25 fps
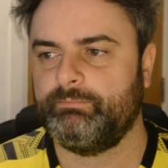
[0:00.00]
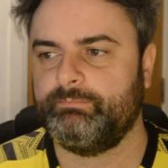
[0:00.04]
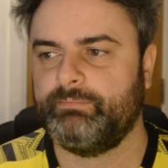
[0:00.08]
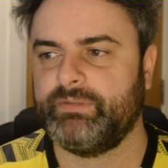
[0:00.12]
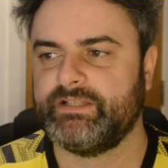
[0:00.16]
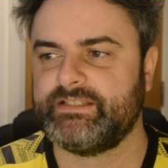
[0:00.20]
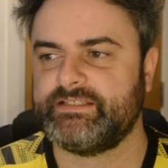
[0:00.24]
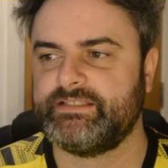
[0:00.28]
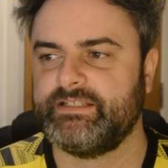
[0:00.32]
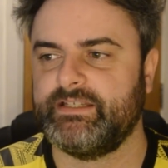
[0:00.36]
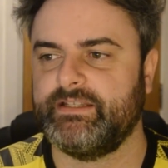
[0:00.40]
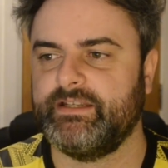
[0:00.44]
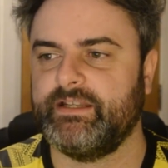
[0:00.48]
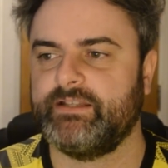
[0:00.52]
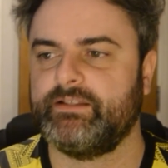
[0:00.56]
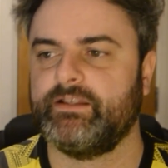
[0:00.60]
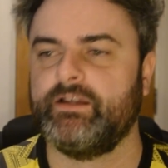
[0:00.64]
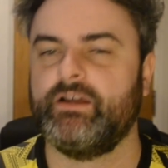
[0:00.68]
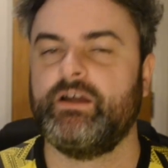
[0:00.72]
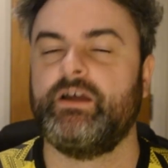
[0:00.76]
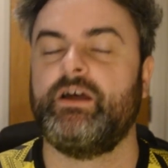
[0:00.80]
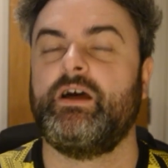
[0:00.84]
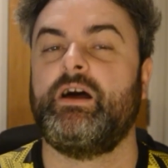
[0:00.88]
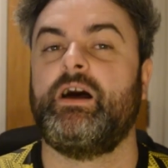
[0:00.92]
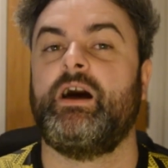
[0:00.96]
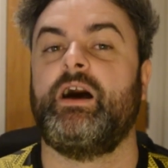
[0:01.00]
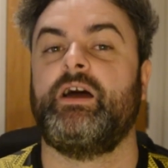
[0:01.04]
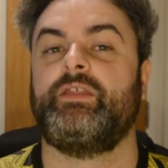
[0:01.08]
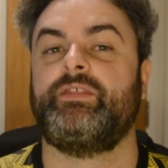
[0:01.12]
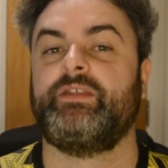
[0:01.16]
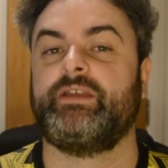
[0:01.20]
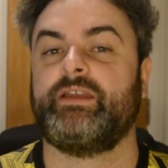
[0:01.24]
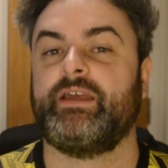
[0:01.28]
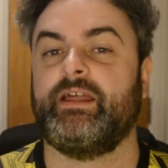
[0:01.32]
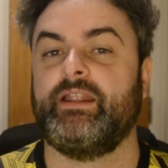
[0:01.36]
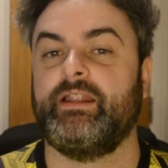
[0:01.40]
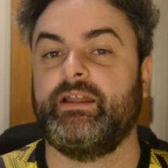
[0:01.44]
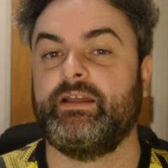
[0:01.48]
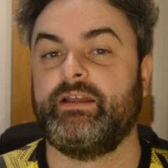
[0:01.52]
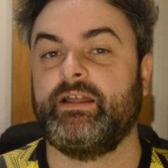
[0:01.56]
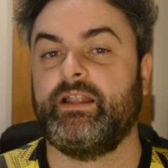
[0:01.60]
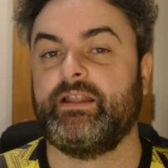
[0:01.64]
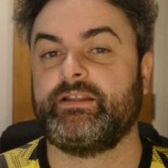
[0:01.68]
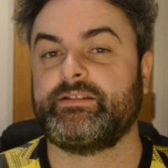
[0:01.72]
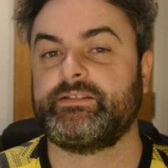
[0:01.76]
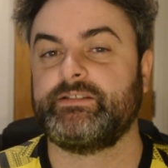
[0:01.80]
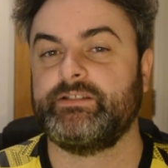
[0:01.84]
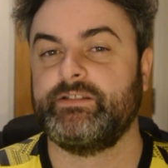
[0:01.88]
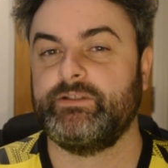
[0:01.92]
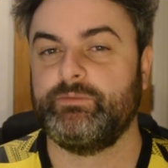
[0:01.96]
But saying that, I think LA
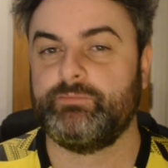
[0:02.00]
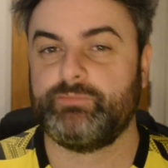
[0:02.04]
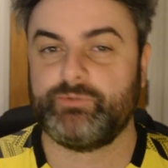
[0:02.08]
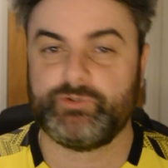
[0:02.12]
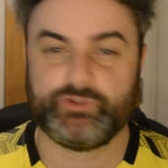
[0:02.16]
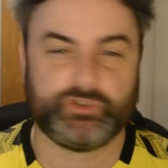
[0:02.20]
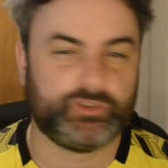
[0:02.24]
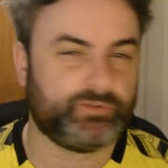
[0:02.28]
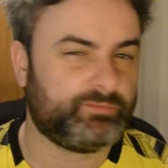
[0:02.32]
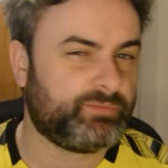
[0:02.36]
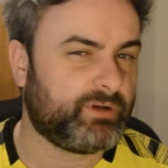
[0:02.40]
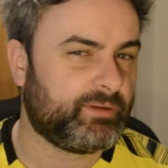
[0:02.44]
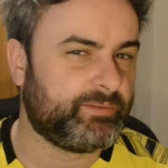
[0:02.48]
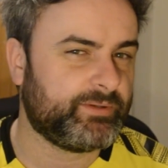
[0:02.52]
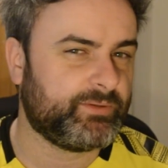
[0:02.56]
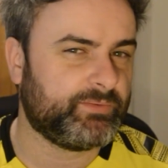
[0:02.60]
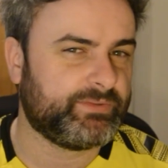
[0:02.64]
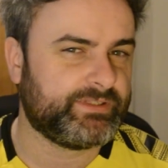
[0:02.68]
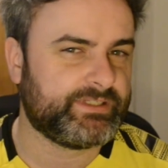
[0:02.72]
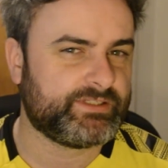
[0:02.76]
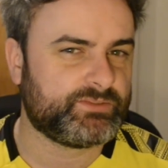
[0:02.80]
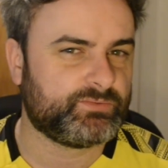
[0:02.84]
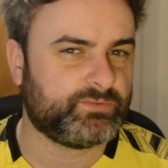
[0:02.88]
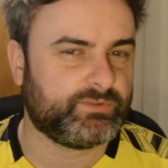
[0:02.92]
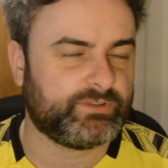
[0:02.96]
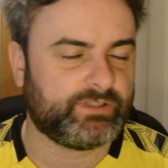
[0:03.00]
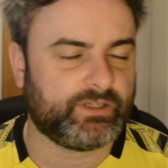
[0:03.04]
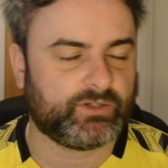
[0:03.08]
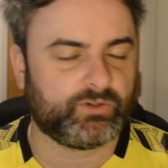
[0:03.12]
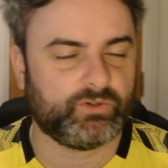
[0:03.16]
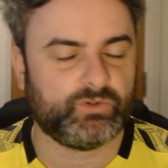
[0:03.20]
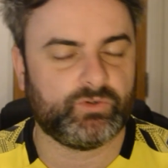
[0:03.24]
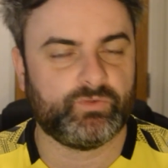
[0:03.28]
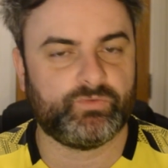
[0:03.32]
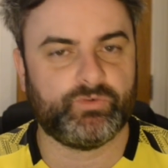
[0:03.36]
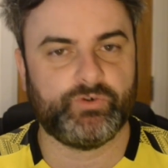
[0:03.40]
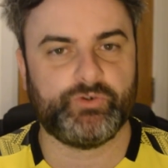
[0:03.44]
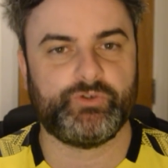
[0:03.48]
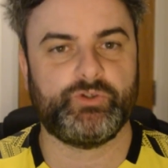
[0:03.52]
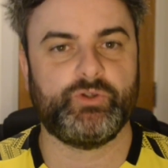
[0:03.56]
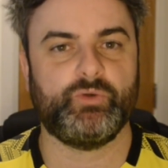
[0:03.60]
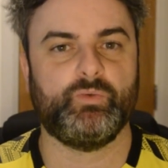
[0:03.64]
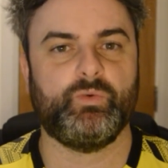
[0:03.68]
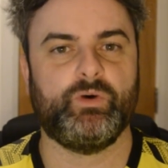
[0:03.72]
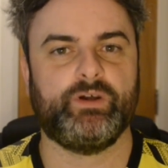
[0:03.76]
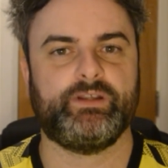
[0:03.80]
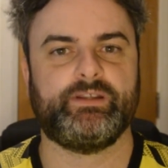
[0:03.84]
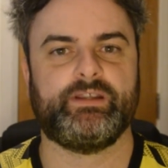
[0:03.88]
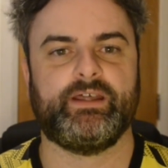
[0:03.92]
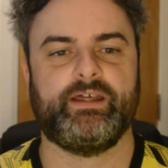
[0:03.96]
Galaxy should probably win this one. I'm going to go for a
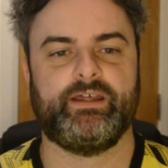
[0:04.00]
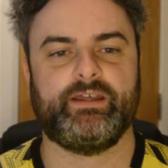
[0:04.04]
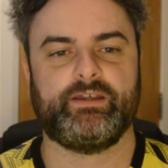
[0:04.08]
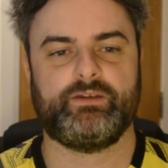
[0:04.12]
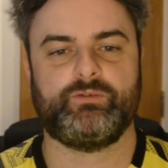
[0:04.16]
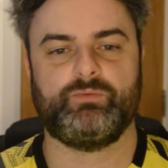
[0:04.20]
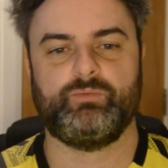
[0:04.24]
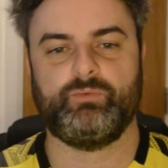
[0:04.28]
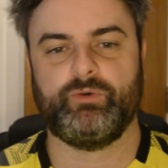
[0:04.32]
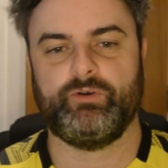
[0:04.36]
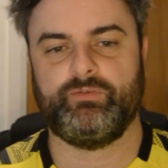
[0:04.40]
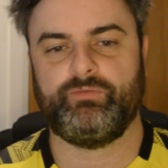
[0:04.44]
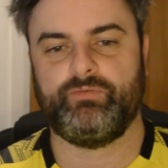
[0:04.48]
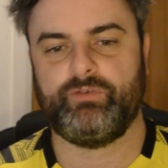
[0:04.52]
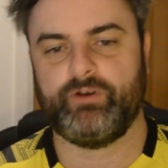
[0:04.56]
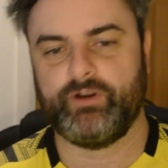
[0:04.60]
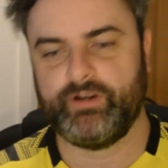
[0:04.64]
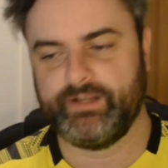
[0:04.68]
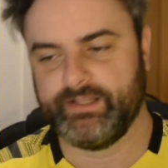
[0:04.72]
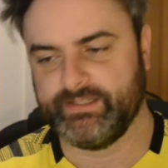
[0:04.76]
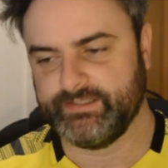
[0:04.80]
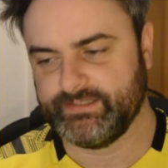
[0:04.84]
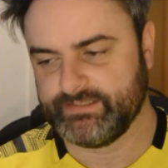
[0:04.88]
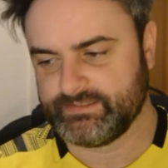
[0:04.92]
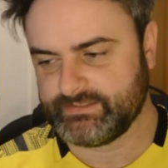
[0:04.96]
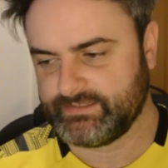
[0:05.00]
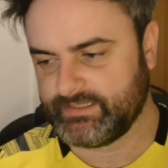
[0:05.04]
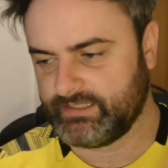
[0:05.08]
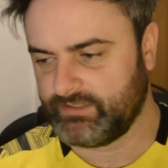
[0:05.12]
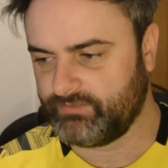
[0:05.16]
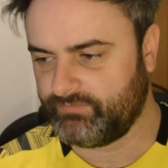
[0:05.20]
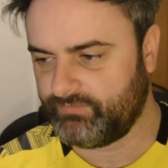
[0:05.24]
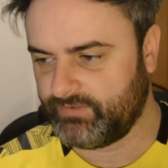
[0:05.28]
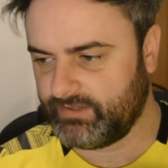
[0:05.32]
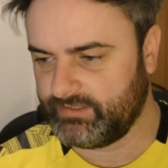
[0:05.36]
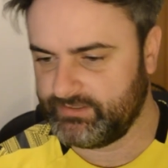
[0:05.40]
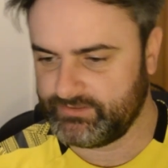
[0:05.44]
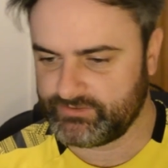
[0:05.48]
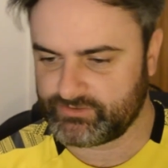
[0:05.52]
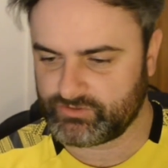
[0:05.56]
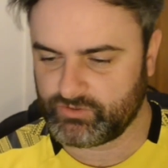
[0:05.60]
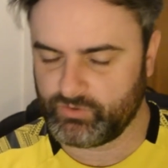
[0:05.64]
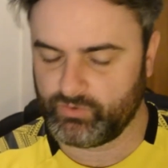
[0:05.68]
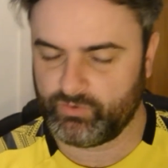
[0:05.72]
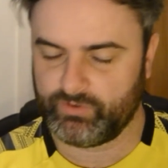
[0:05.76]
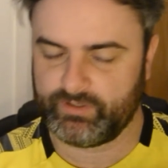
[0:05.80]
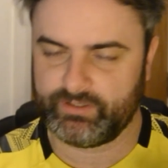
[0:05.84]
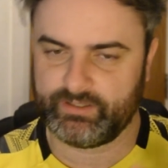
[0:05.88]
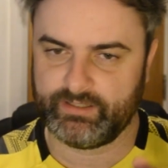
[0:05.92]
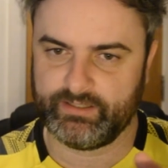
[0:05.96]
2-1. I think with Hernandez now finally
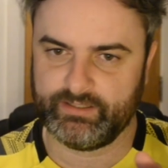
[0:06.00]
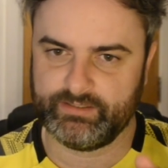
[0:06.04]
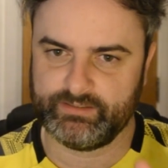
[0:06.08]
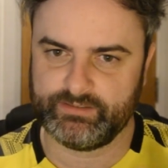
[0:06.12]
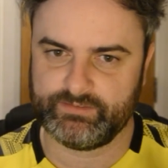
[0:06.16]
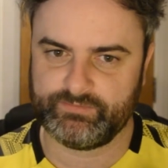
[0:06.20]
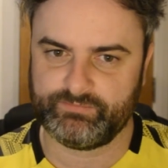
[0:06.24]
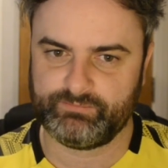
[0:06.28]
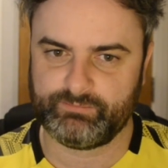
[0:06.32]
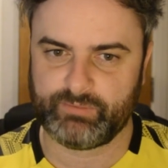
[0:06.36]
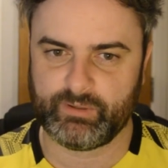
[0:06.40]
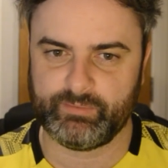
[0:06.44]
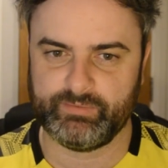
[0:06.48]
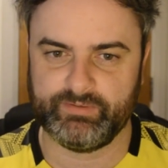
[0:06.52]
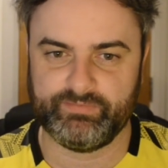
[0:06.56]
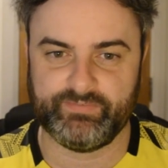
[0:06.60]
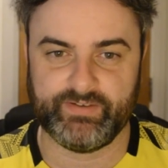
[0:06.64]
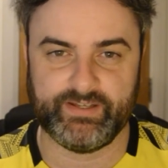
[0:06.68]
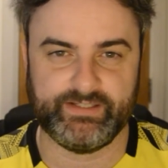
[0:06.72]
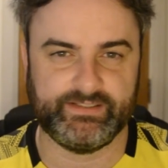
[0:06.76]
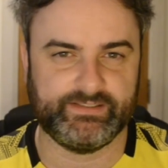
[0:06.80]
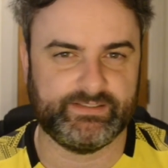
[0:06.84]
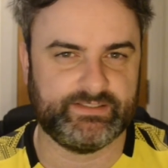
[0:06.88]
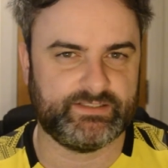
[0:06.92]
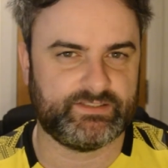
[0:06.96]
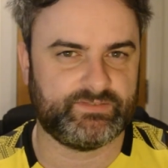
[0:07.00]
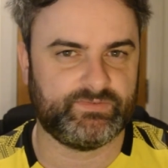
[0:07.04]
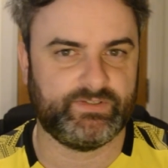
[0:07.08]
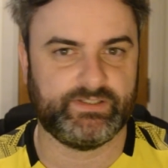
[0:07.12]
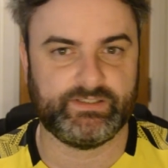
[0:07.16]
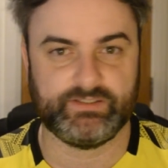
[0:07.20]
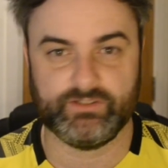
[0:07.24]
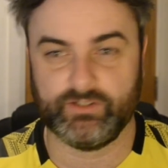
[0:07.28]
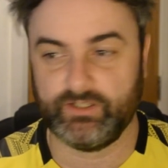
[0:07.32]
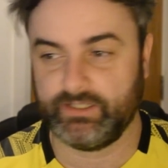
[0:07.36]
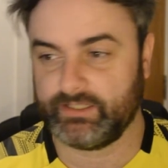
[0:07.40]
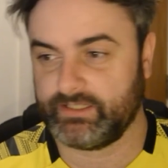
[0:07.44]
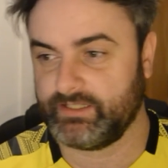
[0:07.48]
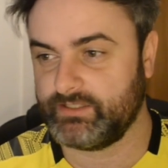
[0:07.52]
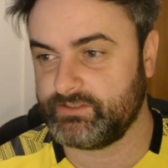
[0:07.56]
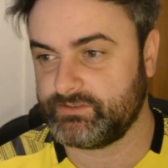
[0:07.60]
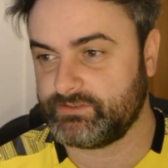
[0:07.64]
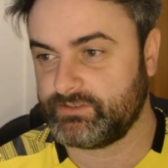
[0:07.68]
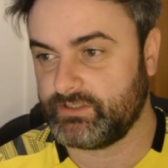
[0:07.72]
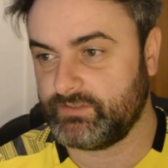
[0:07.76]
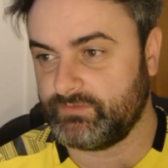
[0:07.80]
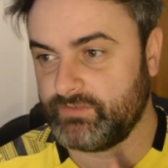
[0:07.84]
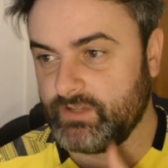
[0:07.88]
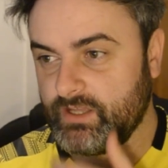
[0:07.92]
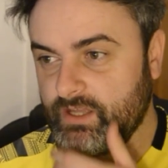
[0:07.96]
scoring, and he's probably finding his feet and all that kind of
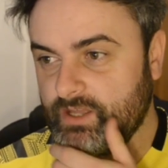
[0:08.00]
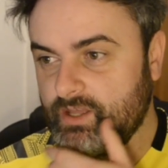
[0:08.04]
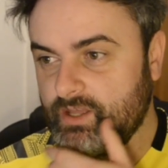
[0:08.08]
stuff,